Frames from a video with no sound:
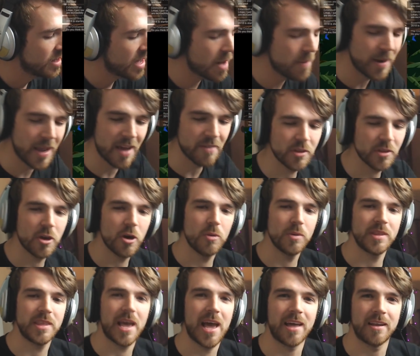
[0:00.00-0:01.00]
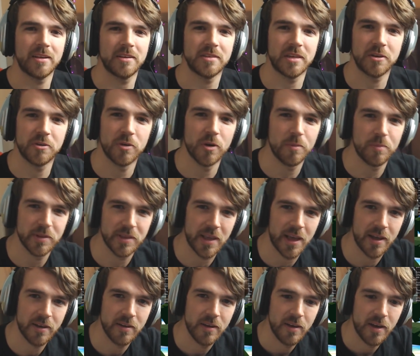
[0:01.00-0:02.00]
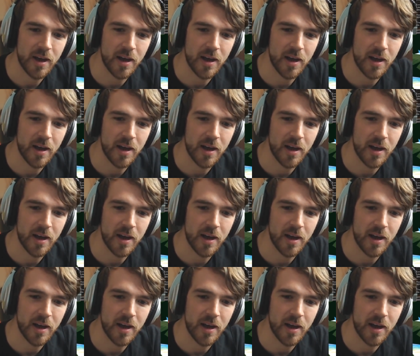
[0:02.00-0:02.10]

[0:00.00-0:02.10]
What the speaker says: I'm gonna go with that because I grew up with that.